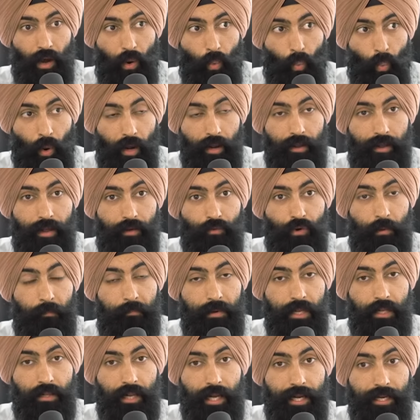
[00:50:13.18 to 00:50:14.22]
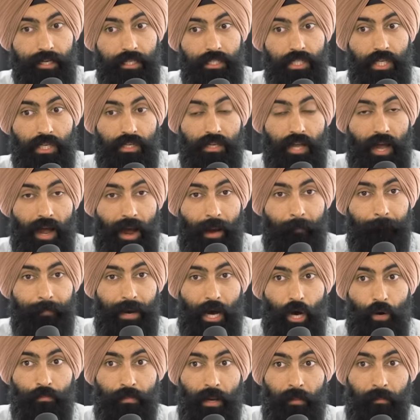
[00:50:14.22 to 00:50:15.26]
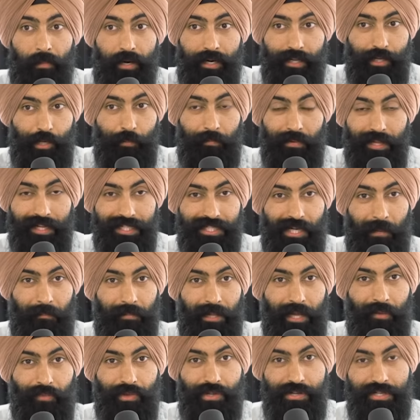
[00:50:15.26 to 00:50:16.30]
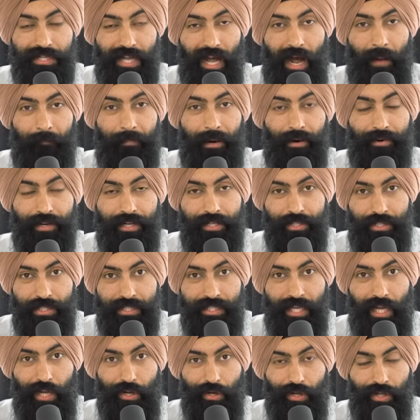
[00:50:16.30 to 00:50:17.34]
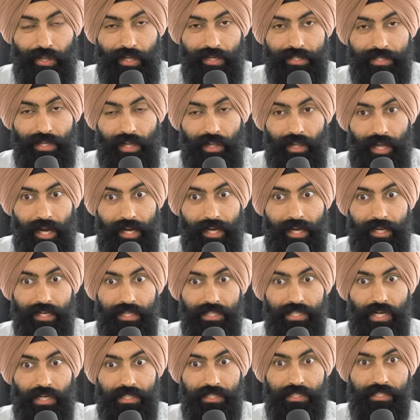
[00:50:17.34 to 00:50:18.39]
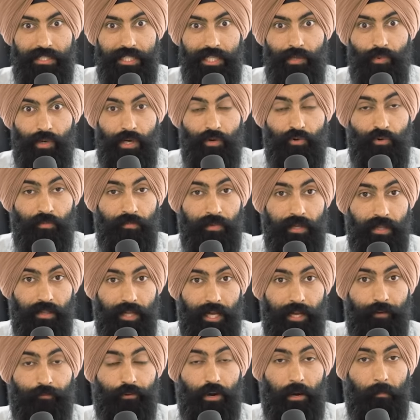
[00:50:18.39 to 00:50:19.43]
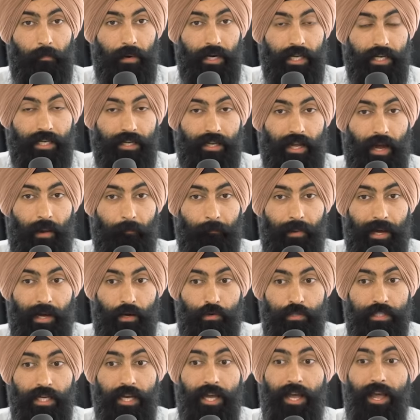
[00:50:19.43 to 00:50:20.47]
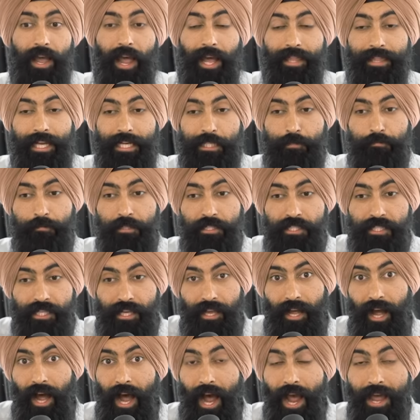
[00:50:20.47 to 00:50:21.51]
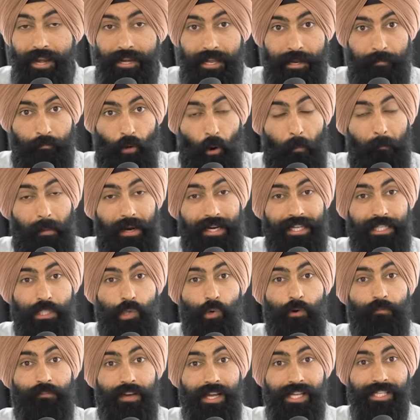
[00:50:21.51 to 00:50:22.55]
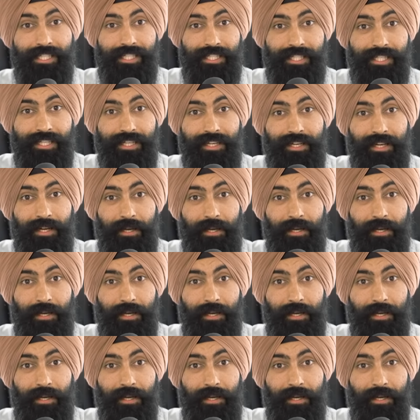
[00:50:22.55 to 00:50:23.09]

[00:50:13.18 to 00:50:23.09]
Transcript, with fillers: what it would be like to compound my money. You play, start playing with those compound interest calculators online, and you start to see what it would be like for your money to compound. And that's when you say, I need more money to invest